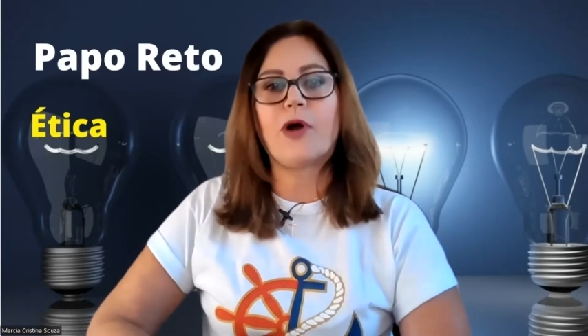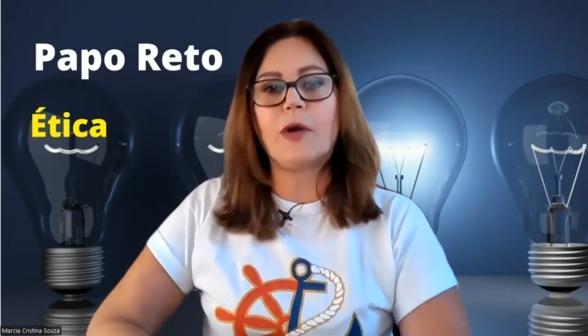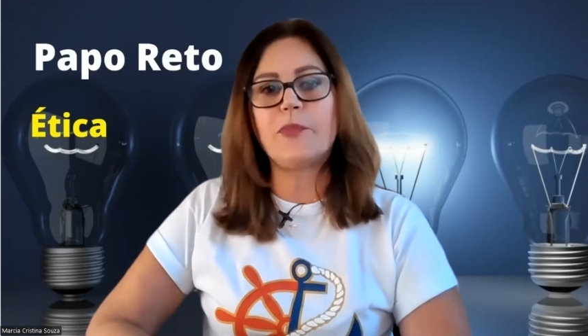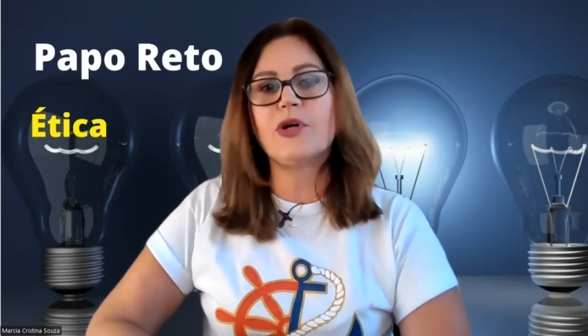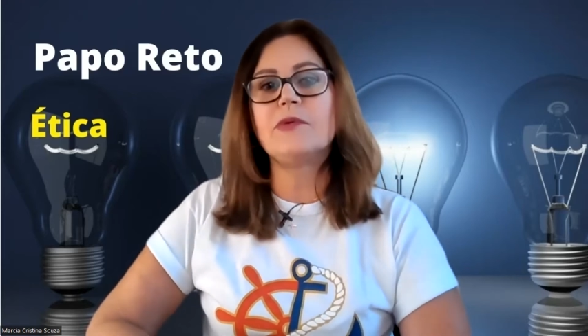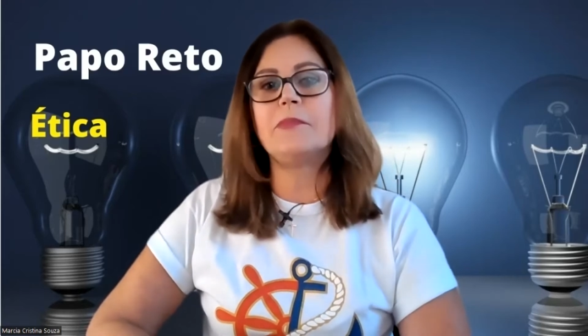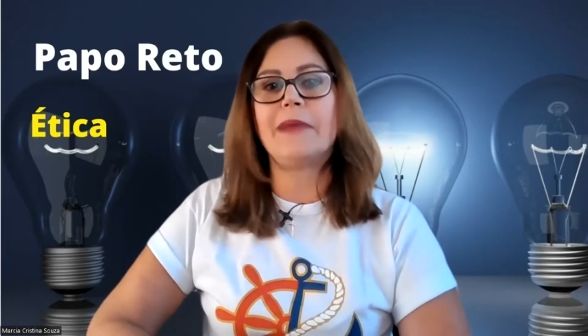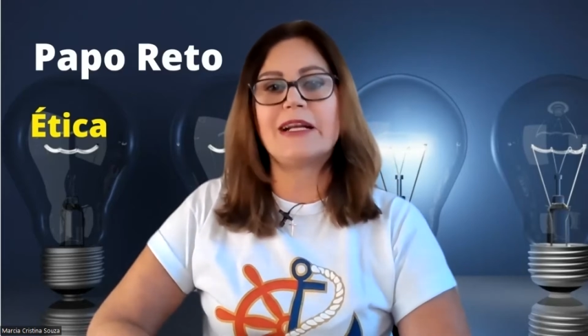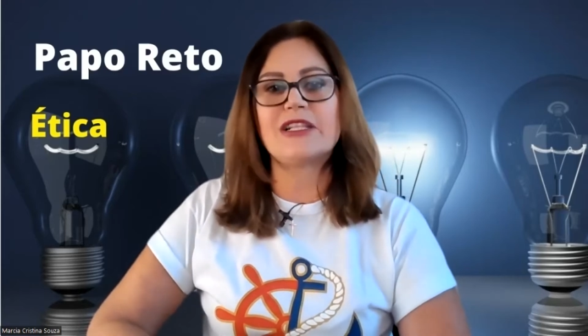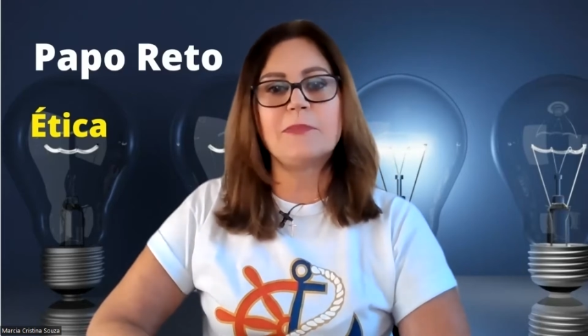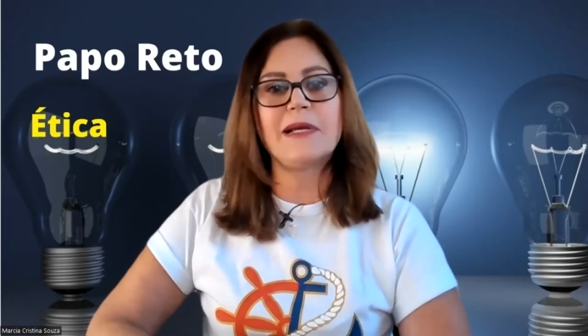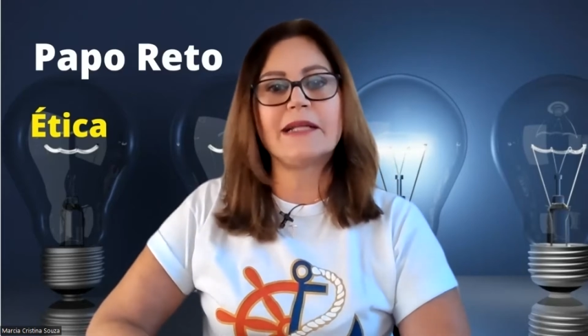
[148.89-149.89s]
proper
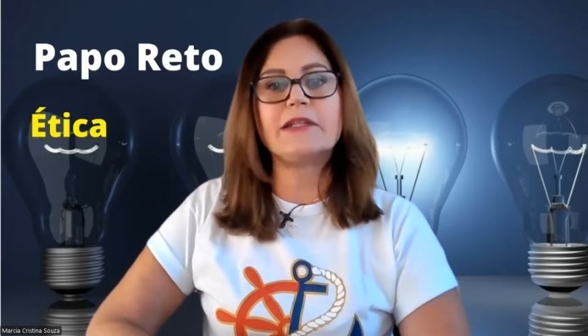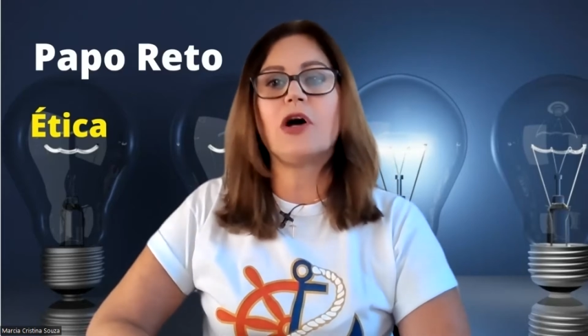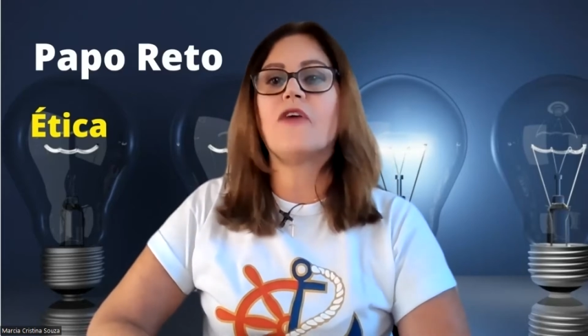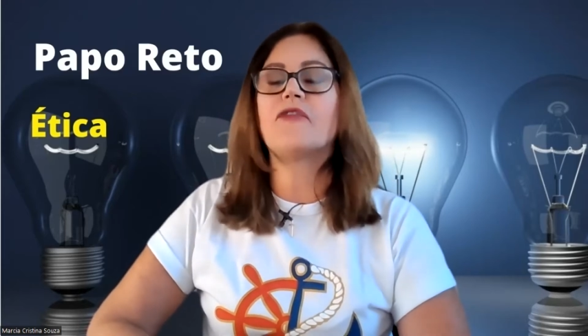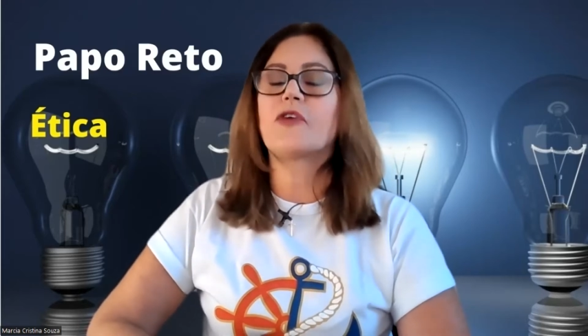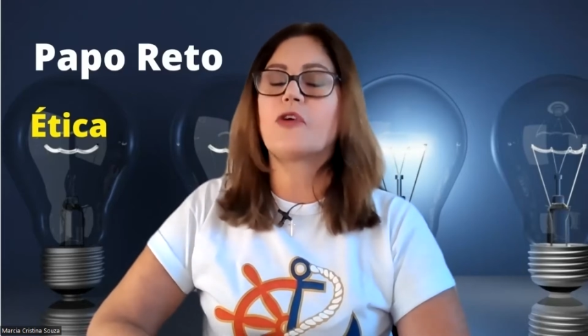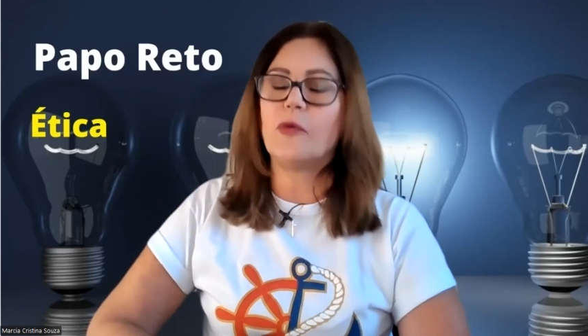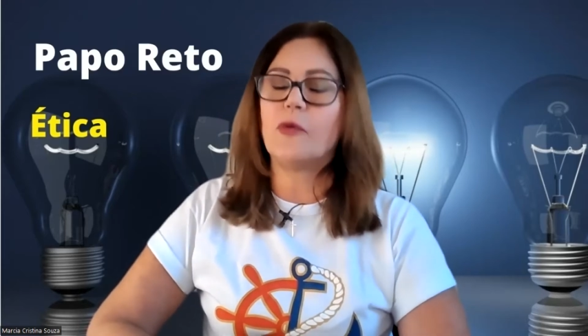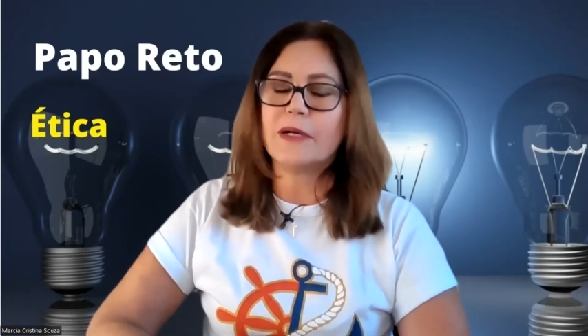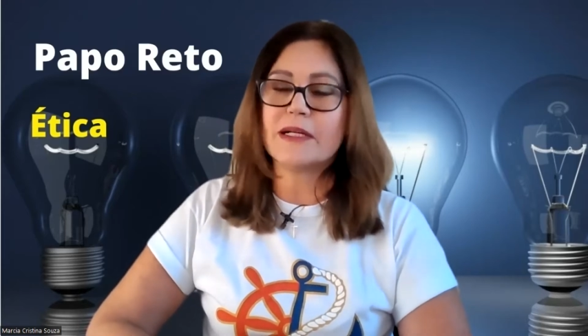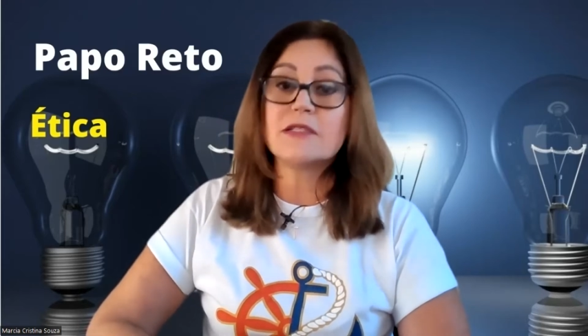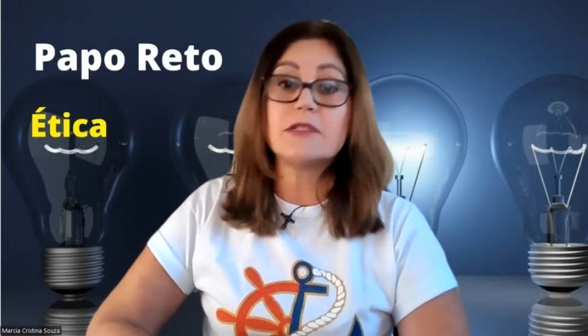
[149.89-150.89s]
management of
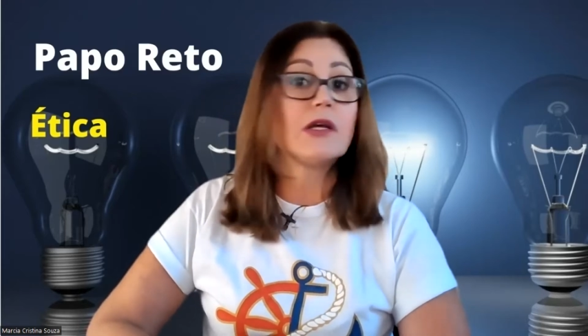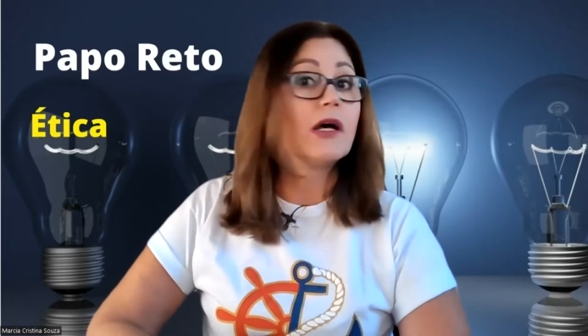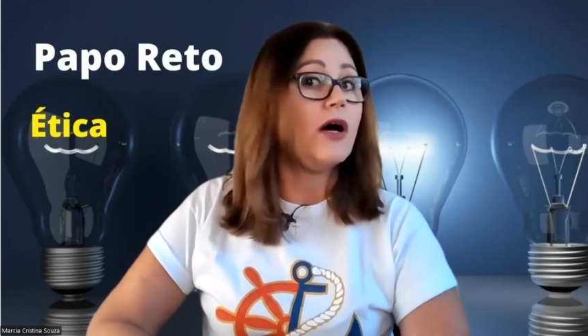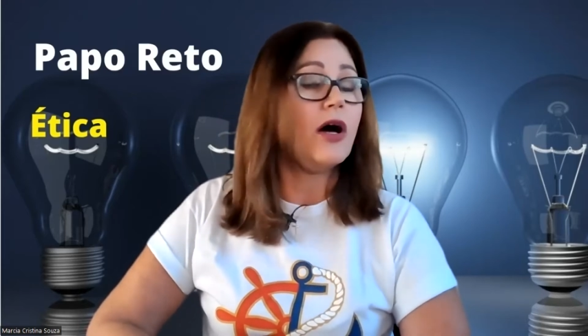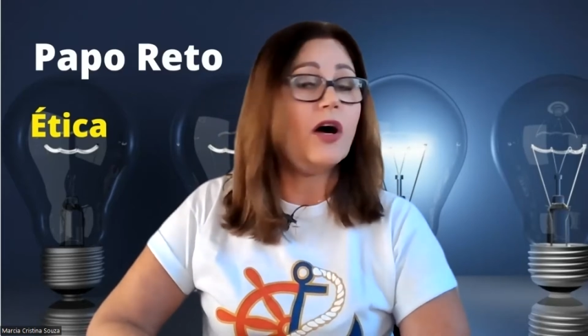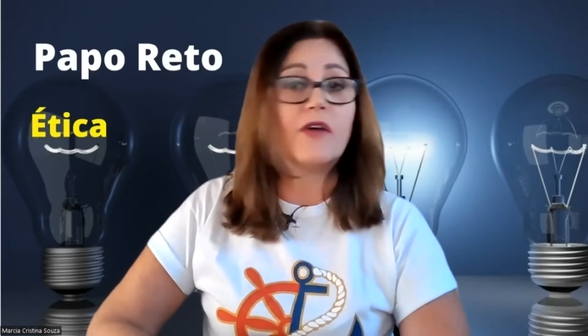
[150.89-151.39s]
companies